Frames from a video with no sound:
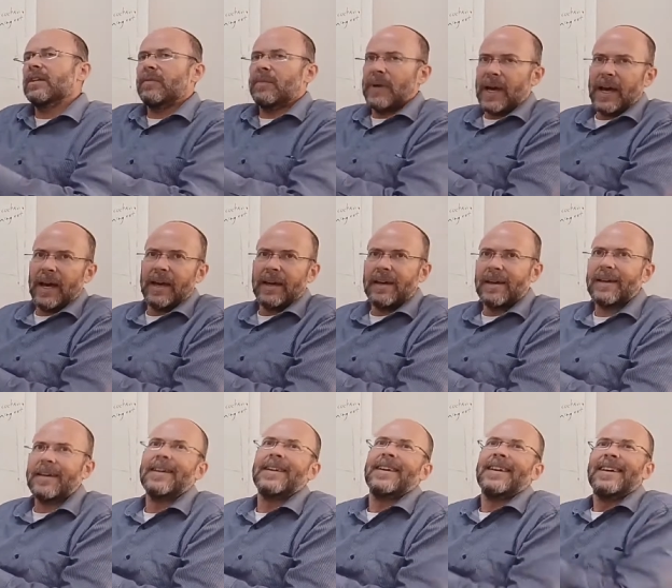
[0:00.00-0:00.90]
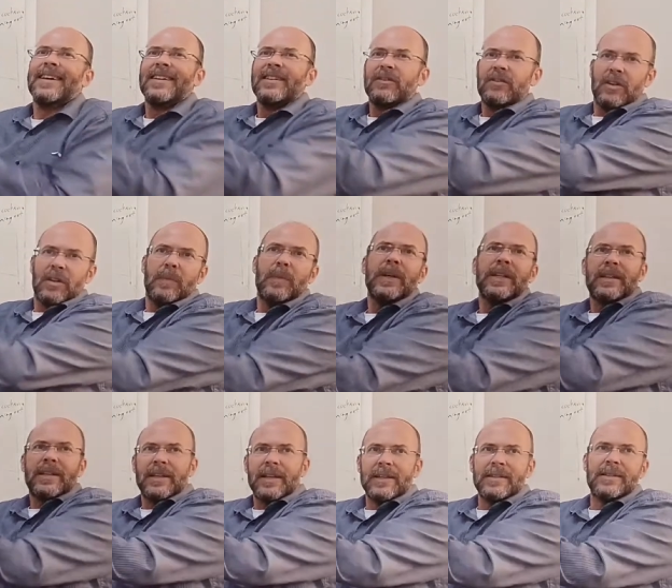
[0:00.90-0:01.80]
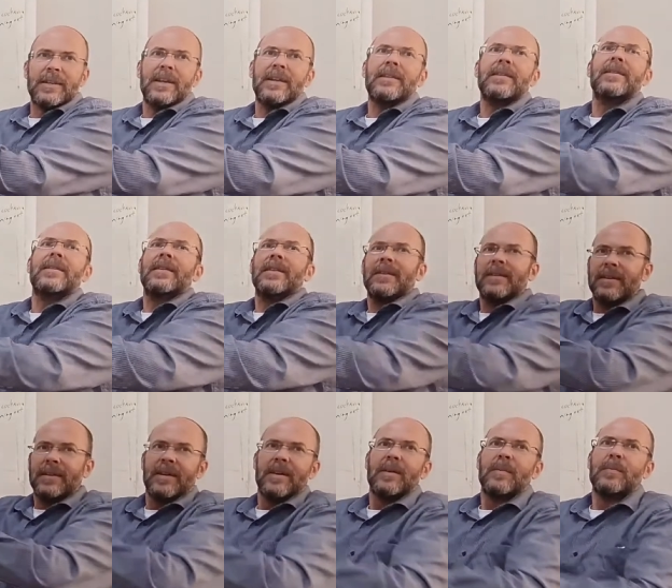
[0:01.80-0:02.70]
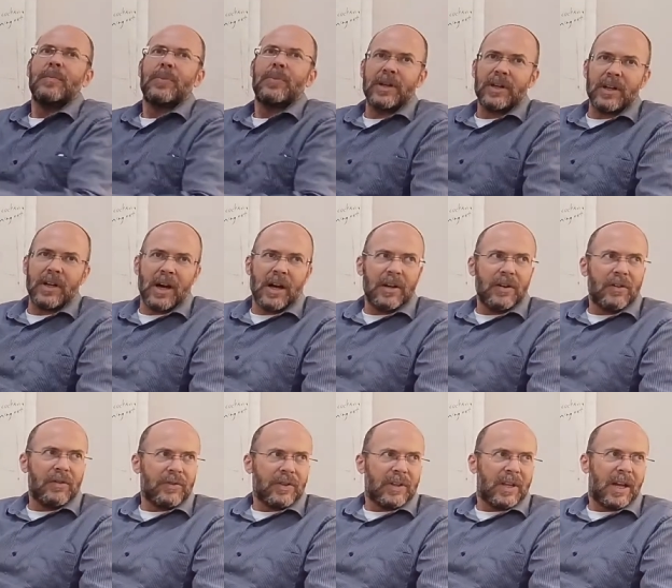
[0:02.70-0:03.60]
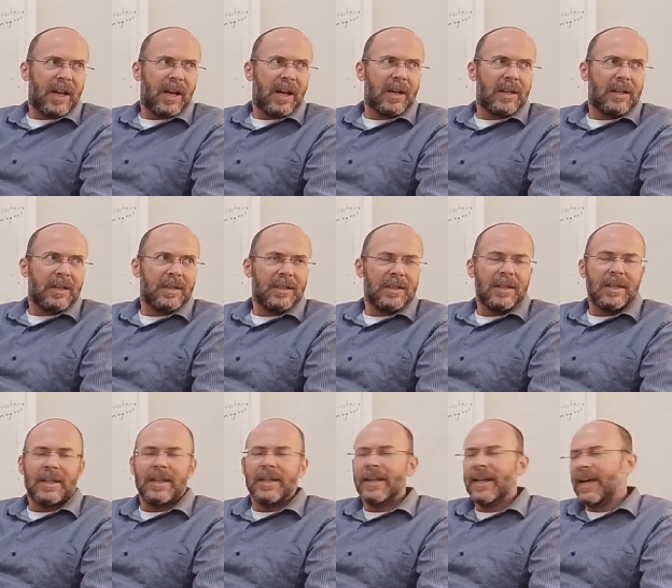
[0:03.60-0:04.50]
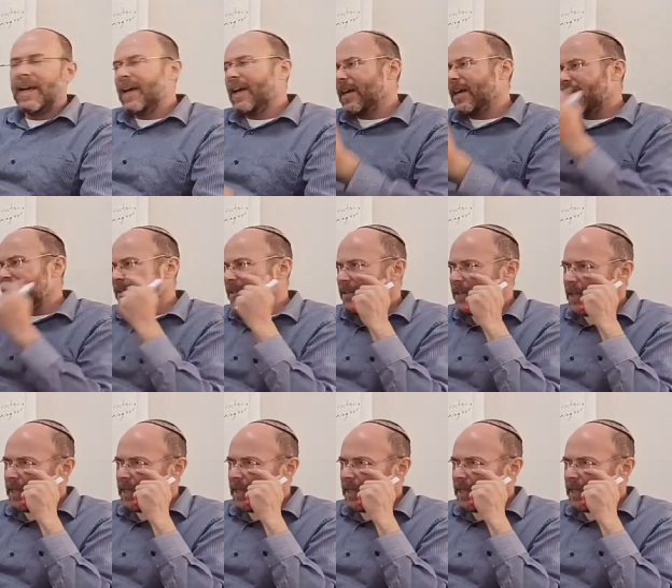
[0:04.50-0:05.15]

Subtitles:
in a bag to the Bet Knesset, put it on over there, and